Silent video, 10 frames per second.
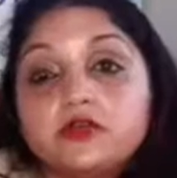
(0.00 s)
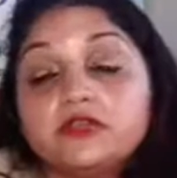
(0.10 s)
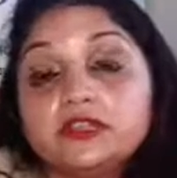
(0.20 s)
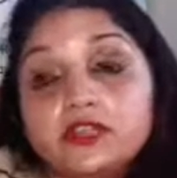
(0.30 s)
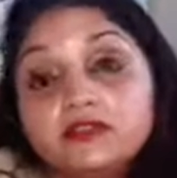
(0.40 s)
to go
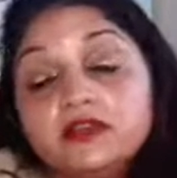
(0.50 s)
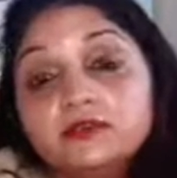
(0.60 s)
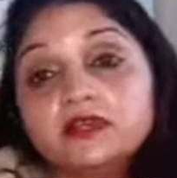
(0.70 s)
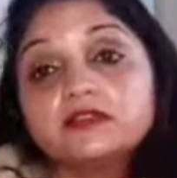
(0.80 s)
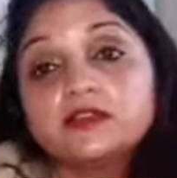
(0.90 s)
with
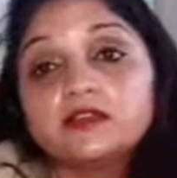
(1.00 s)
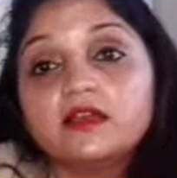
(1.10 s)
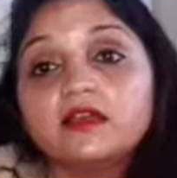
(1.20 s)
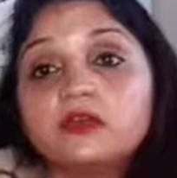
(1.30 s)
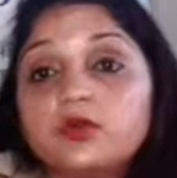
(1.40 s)
Qatar because
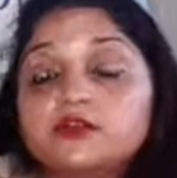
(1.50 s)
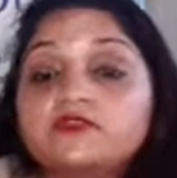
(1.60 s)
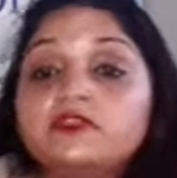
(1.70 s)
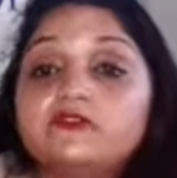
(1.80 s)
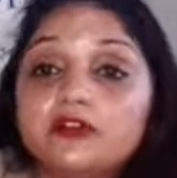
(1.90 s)
Qatar
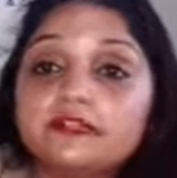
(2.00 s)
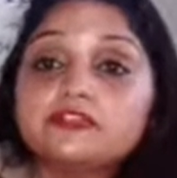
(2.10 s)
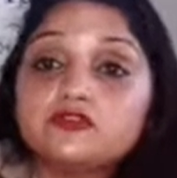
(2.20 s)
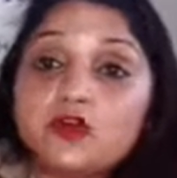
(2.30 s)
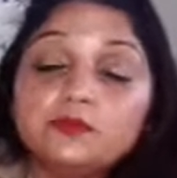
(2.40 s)
goes with one
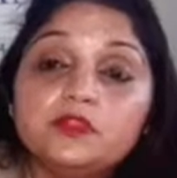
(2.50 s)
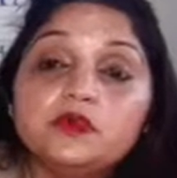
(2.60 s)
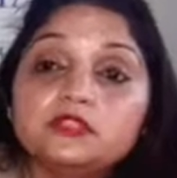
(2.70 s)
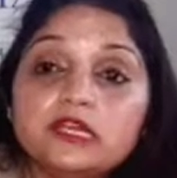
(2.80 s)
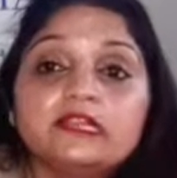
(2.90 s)
stop.
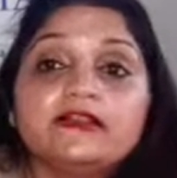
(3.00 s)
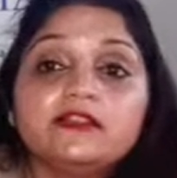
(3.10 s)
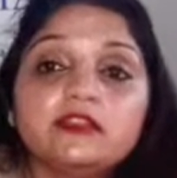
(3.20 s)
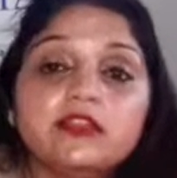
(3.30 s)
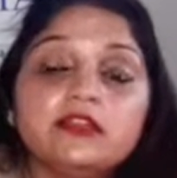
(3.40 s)
Though
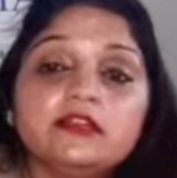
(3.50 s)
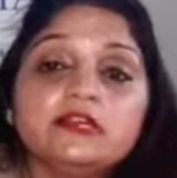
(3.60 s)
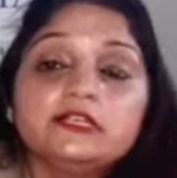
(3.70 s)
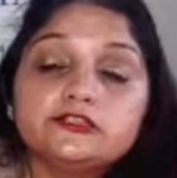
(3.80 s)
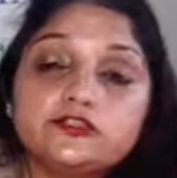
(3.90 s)
generally their
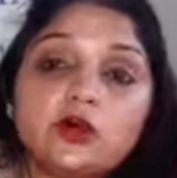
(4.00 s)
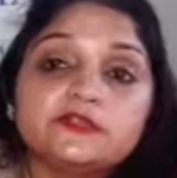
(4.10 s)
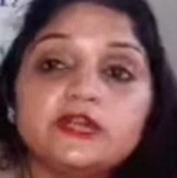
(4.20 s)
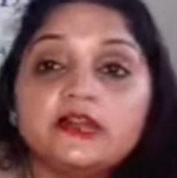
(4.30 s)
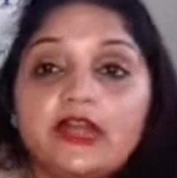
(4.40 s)

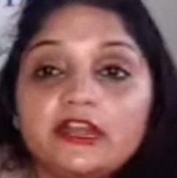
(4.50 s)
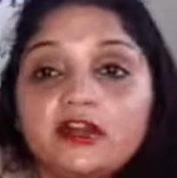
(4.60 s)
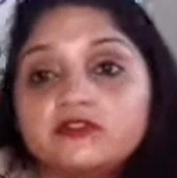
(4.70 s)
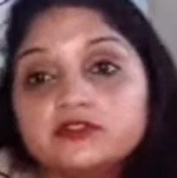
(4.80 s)
stops are 9